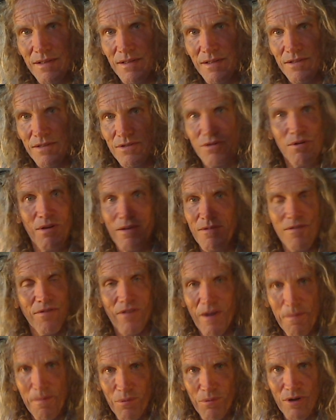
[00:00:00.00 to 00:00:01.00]
So even
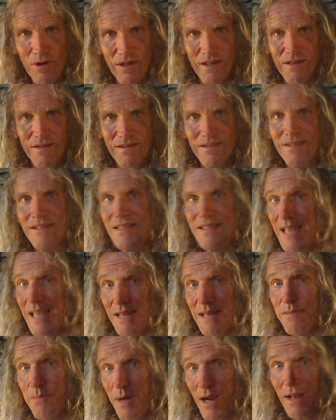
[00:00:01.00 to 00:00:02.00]
if I put it
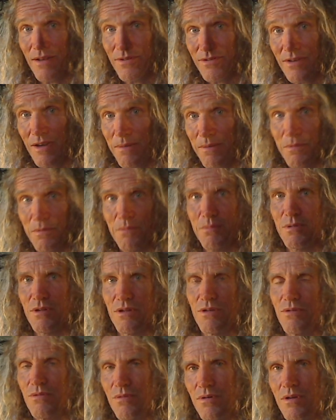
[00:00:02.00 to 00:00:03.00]
10 miles up the
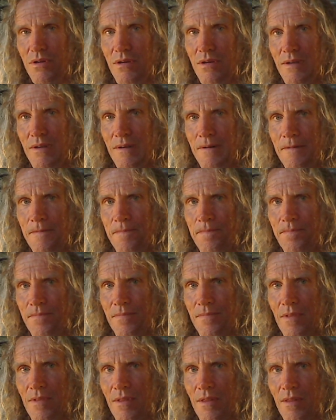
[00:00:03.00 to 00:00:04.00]
balloon,
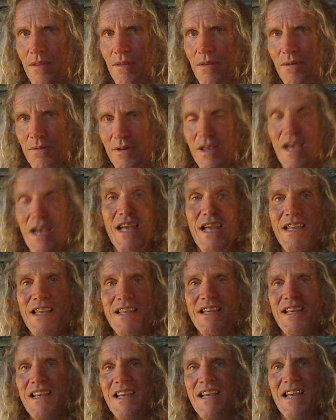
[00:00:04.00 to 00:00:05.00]

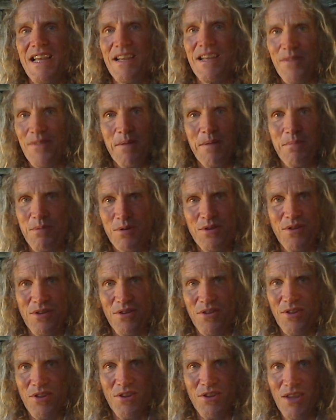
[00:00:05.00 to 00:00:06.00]
okay, if I put the
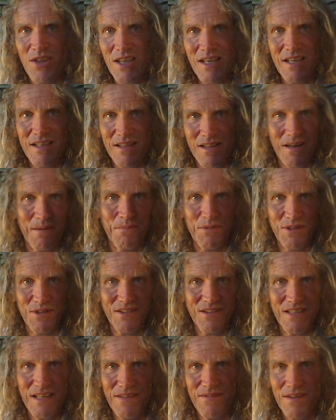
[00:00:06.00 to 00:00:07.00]
thing that I'm
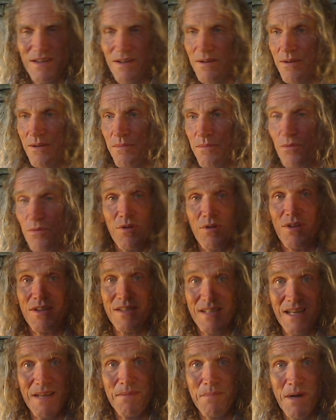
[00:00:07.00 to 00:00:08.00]
receiving more than
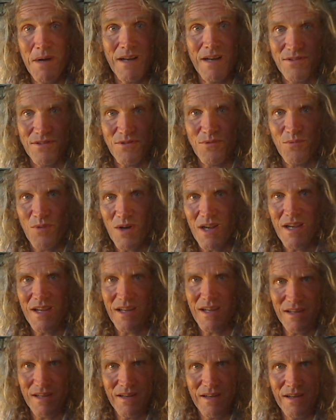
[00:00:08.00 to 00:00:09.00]
10 miles
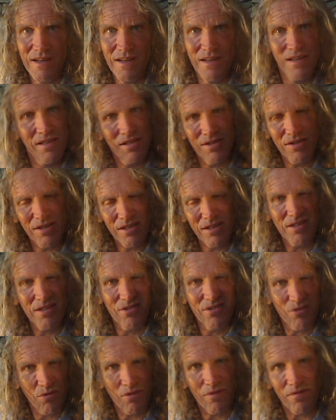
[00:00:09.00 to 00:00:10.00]
away, you can
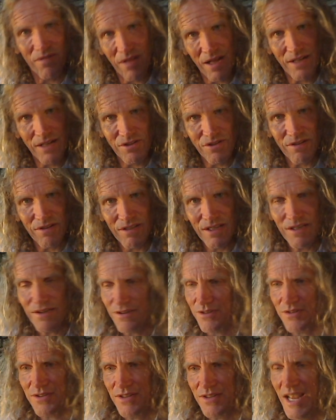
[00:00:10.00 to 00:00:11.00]
sort of logically
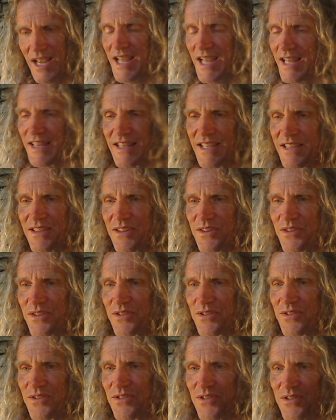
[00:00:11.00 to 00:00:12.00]
understand that
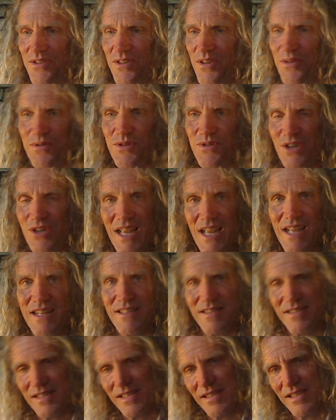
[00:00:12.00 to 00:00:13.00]
there's no
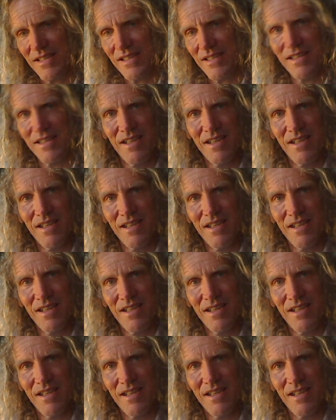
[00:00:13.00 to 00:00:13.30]
chance that the